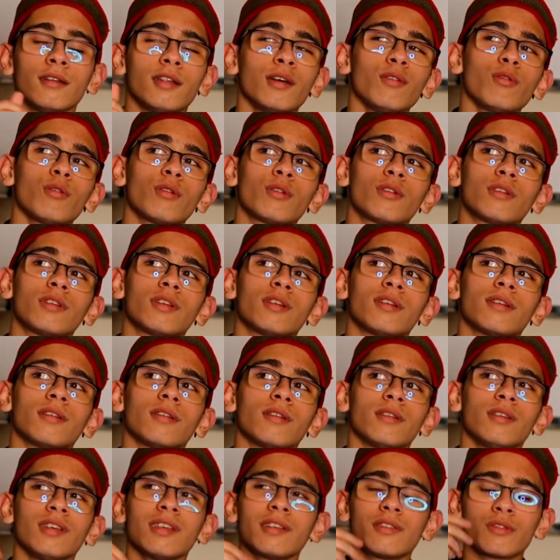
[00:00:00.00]
don't,
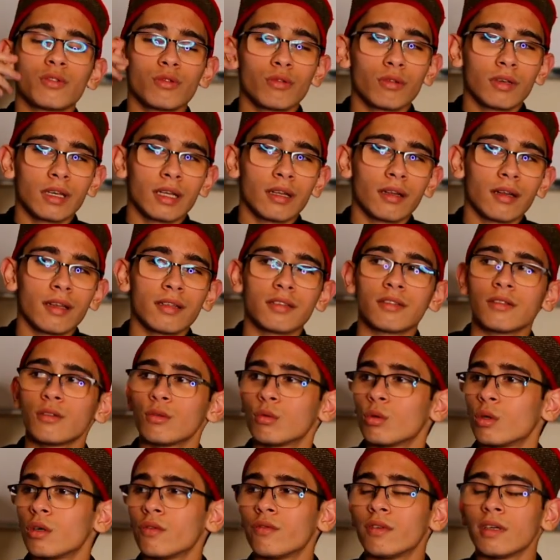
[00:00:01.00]
yes, you can
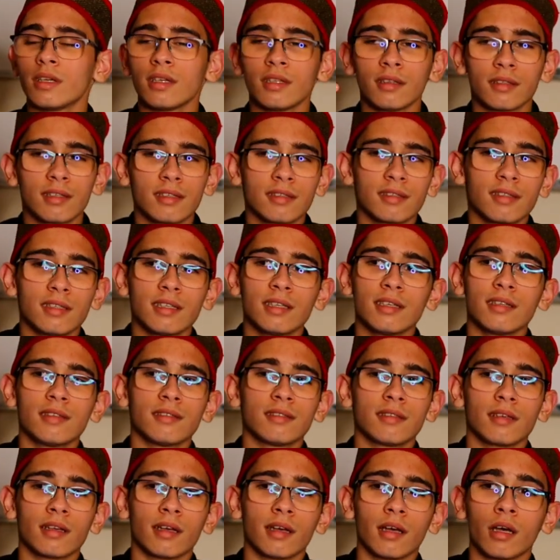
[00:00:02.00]
listen to
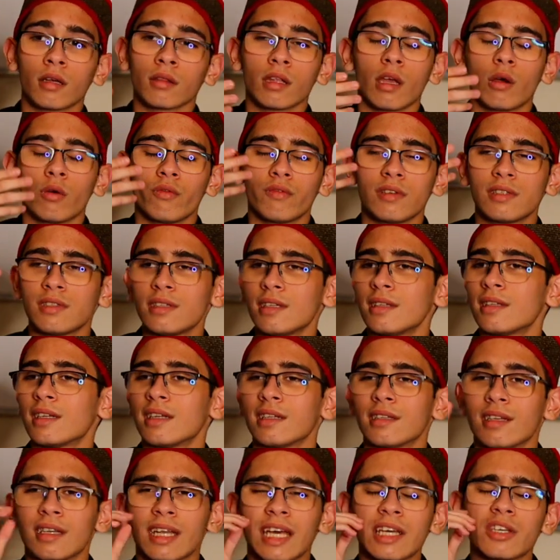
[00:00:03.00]
overseas
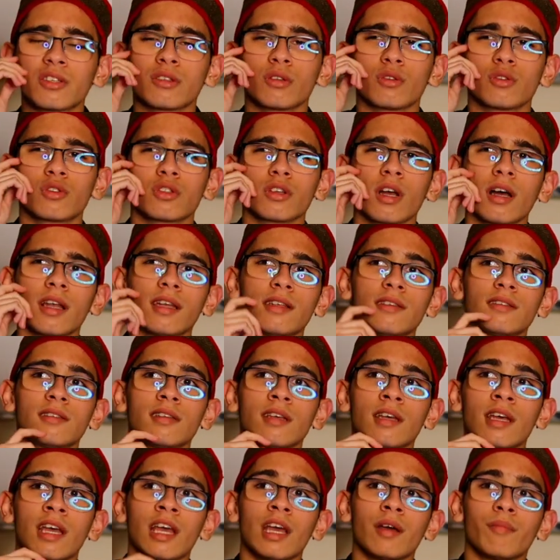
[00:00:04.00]
international
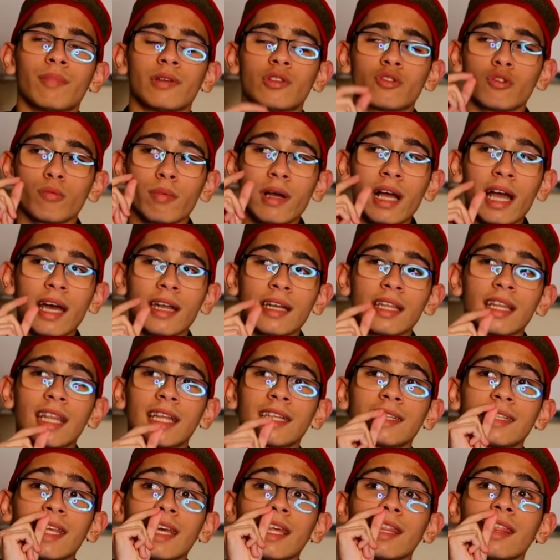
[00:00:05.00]
scholars, but
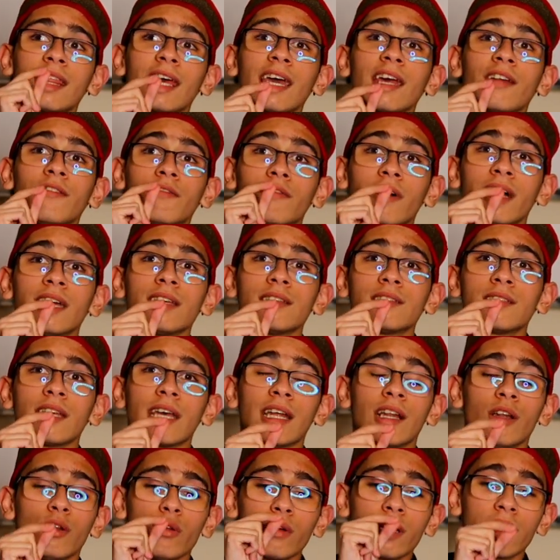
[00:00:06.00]
subhanallah, take the advice
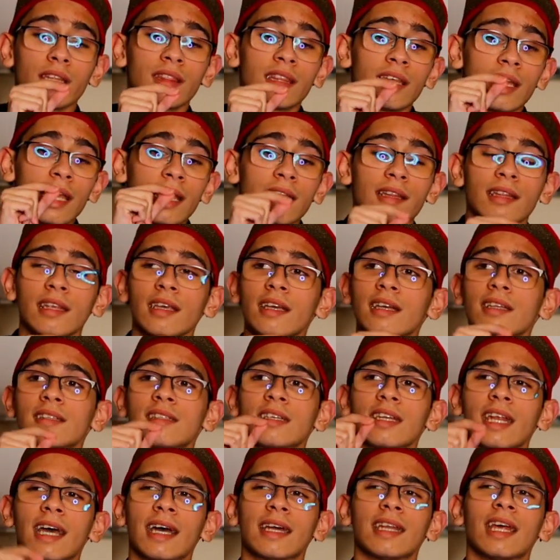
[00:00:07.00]
and look at the
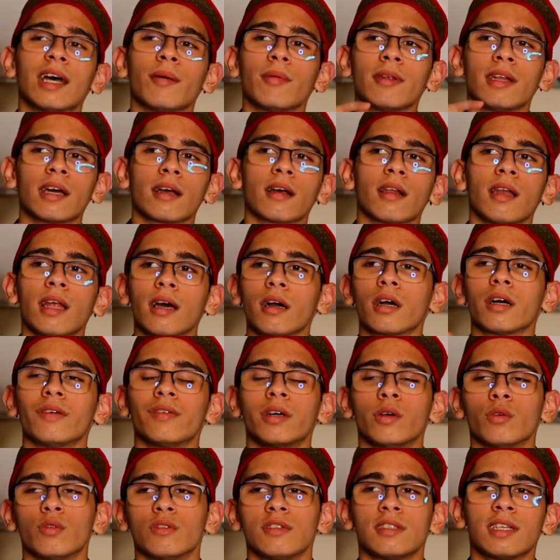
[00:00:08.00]
etiquettes and adab and akhlaq
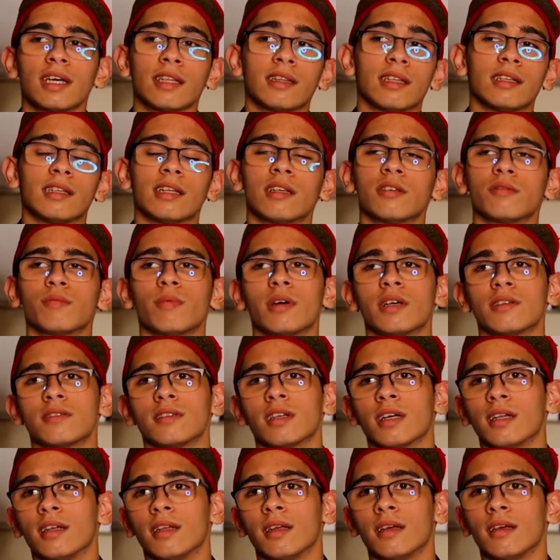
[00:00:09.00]
of our ustad that has
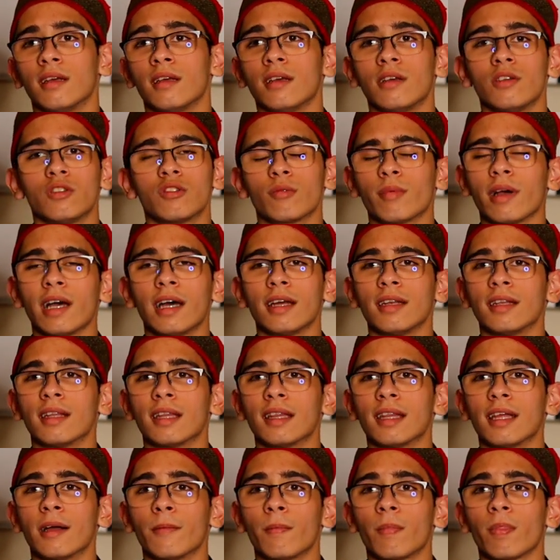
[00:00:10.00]
passed on.
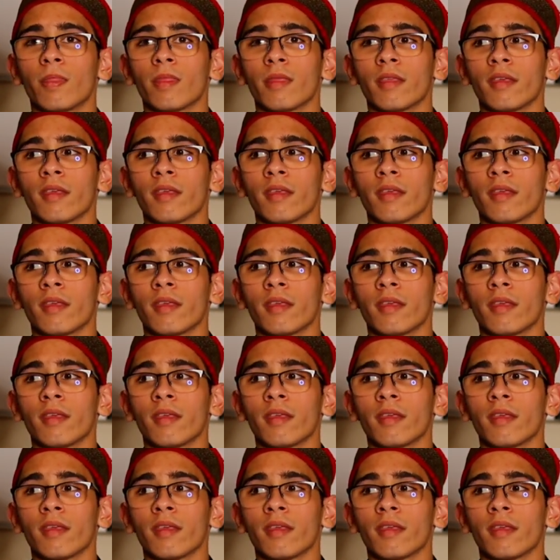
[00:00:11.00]
Subhanallah.